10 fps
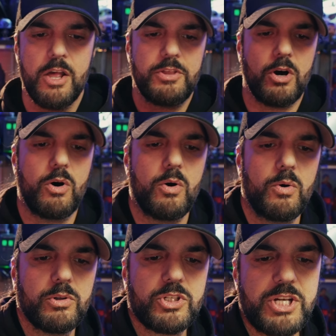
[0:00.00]
the
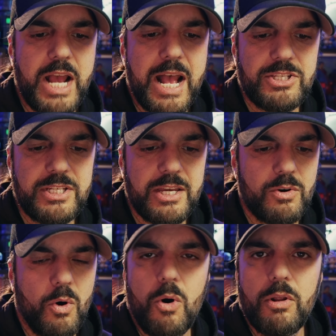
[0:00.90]
whole chassis,
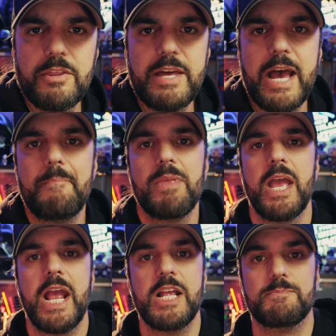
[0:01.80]
and all of that
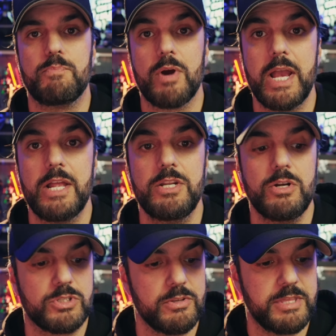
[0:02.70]
is brand
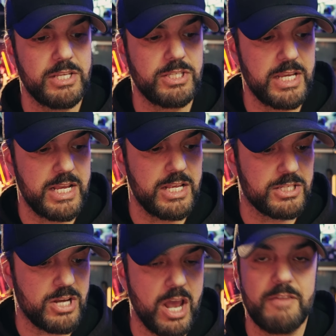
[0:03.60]
new. So this
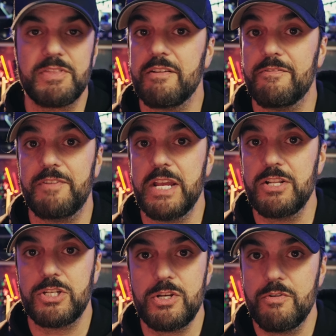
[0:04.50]
is kind of the
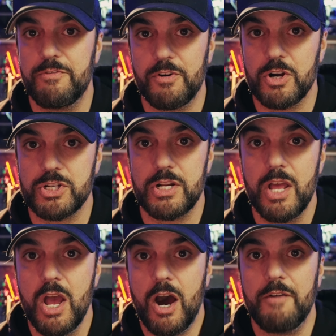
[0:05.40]
V2 version
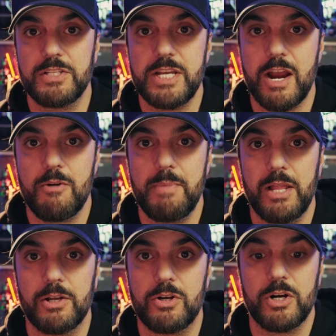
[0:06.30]
of the Taron
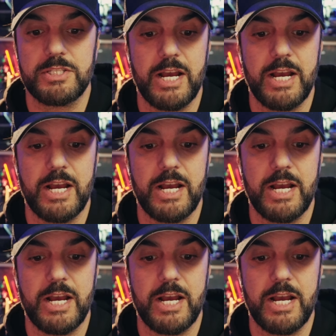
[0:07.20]
Malicos.